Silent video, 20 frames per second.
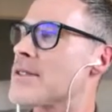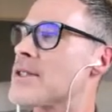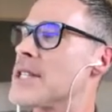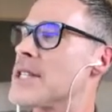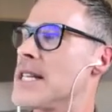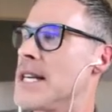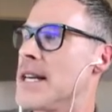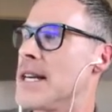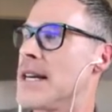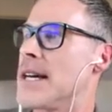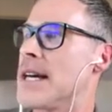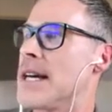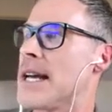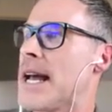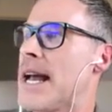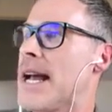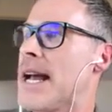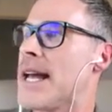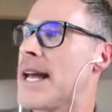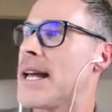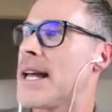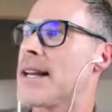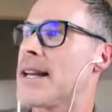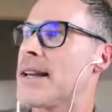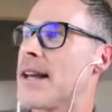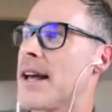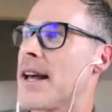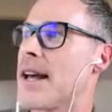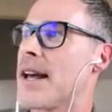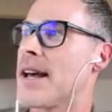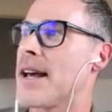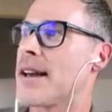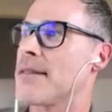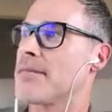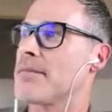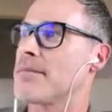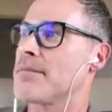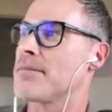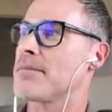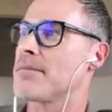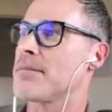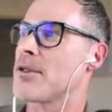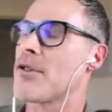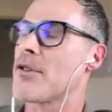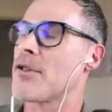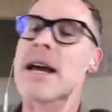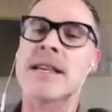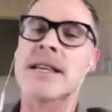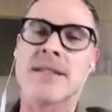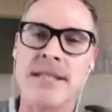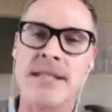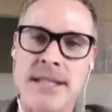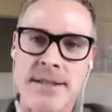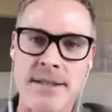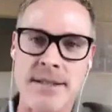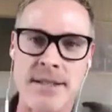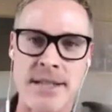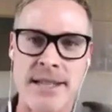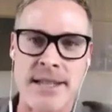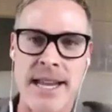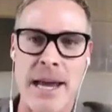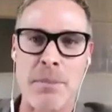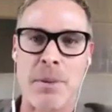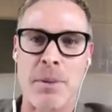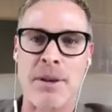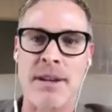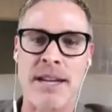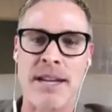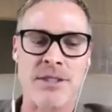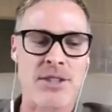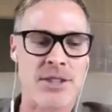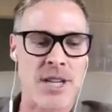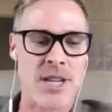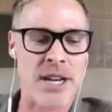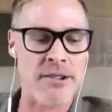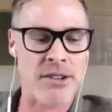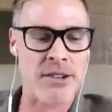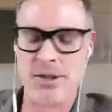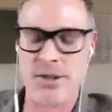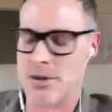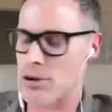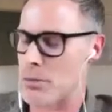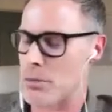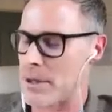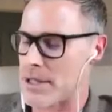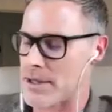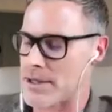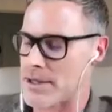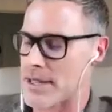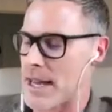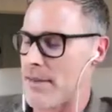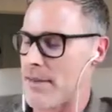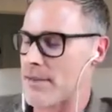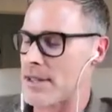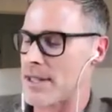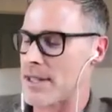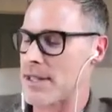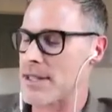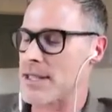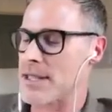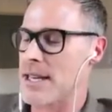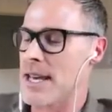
year, and a crazy incident happened. Actually, Terry, you saw me just after this.